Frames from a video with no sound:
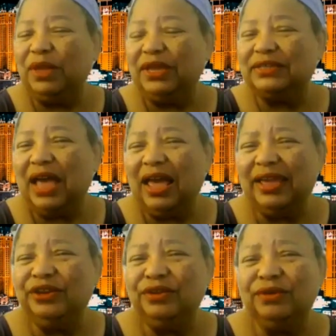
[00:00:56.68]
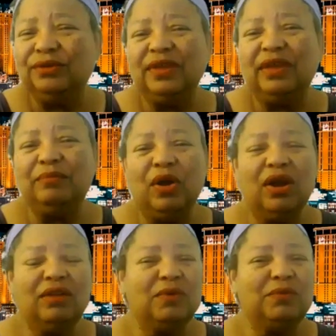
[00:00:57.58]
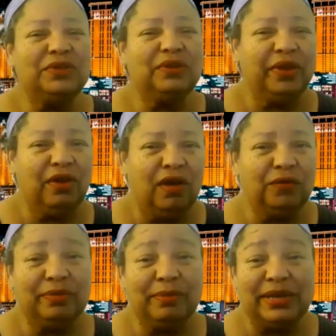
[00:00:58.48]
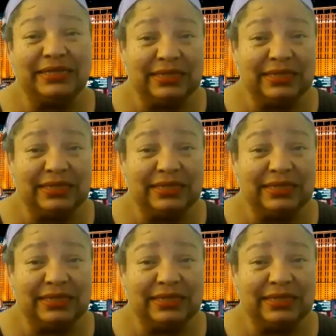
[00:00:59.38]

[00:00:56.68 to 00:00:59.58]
because I knew that part of what was going on with my